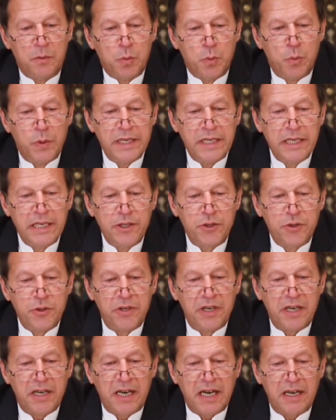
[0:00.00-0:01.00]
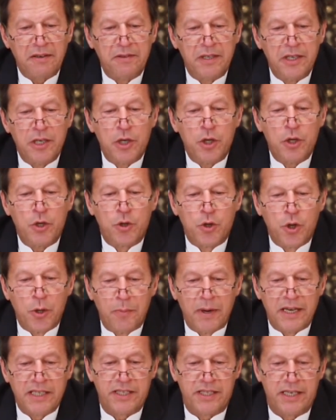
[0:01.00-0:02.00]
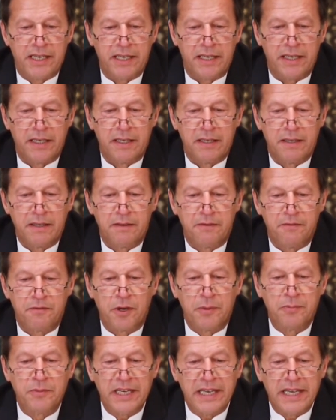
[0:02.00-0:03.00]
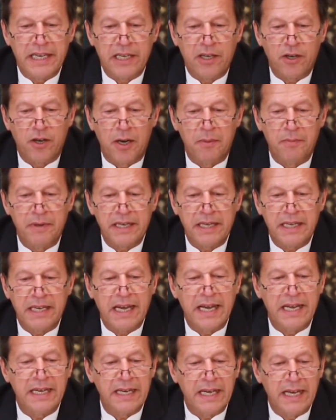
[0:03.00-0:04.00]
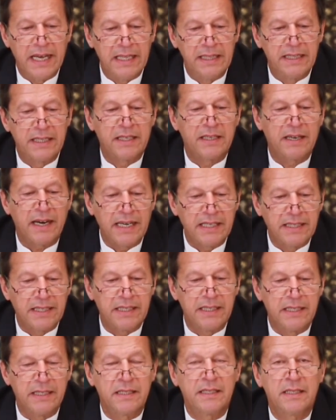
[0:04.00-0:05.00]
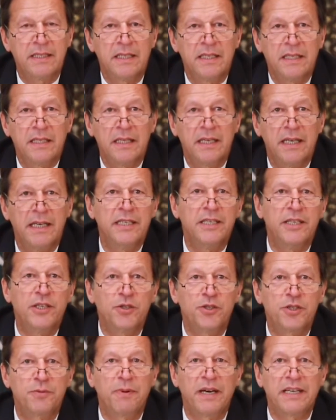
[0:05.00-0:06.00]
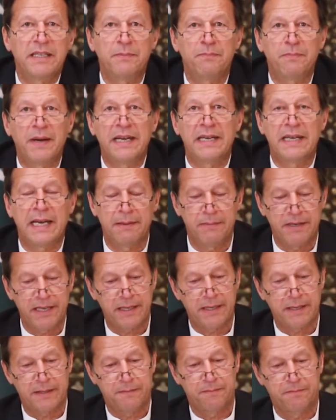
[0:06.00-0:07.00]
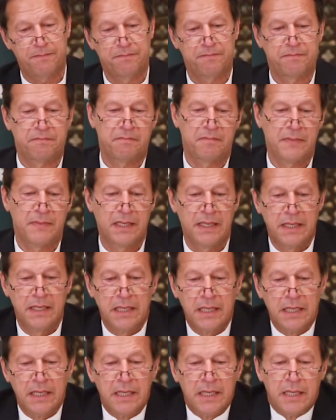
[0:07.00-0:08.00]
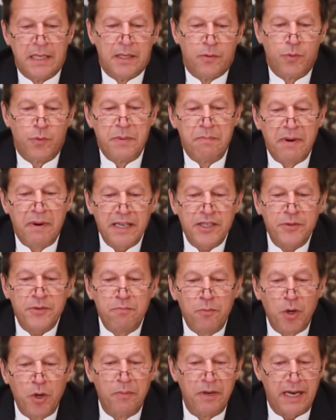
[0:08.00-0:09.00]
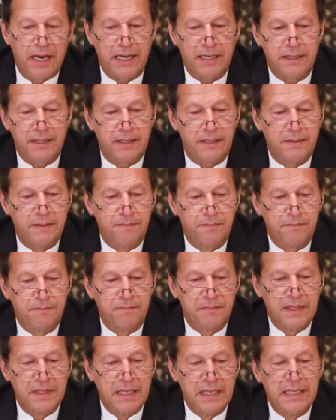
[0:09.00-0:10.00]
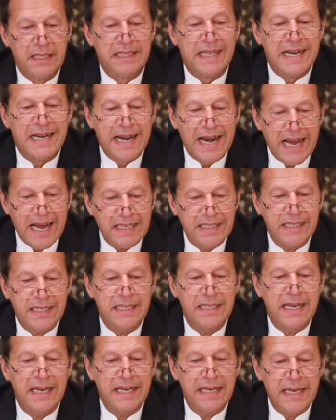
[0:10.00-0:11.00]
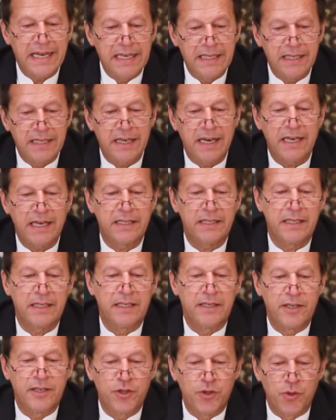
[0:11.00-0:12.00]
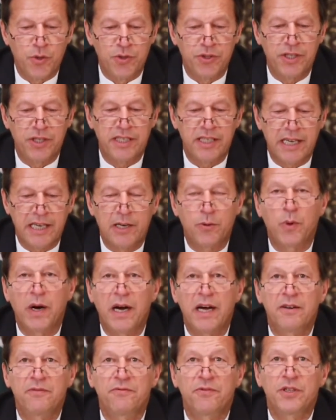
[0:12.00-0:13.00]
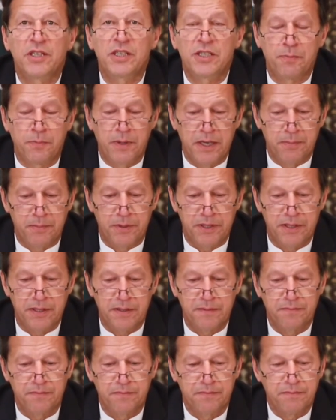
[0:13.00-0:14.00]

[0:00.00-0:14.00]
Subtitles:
we need to recover robustly from the economic and health crises induced by the pandemic. We must mobilize the national and international resources required for this purpose.